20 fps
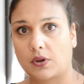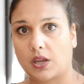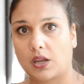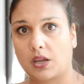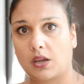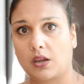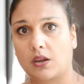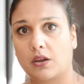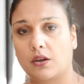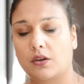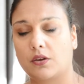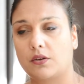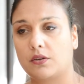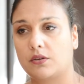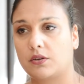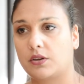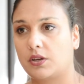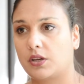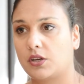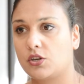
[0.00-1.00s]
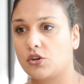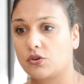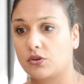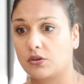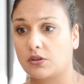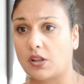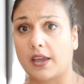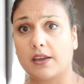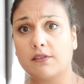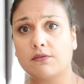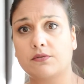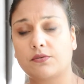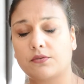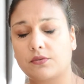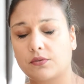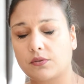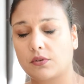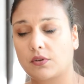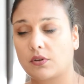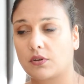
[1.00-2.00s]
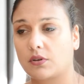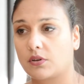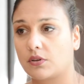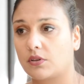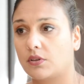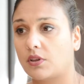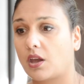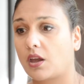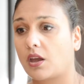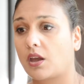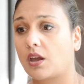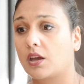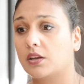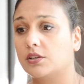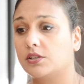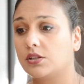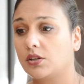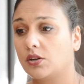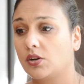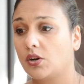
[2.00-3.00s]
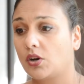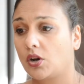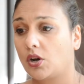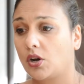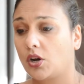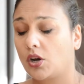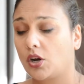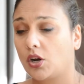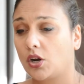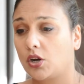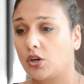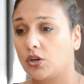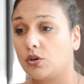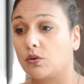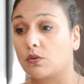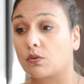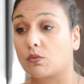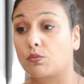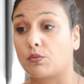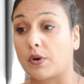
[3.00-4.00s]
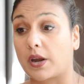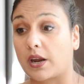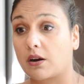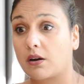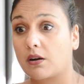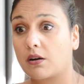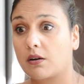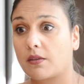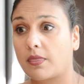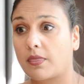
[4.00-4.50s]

in your life that you're aware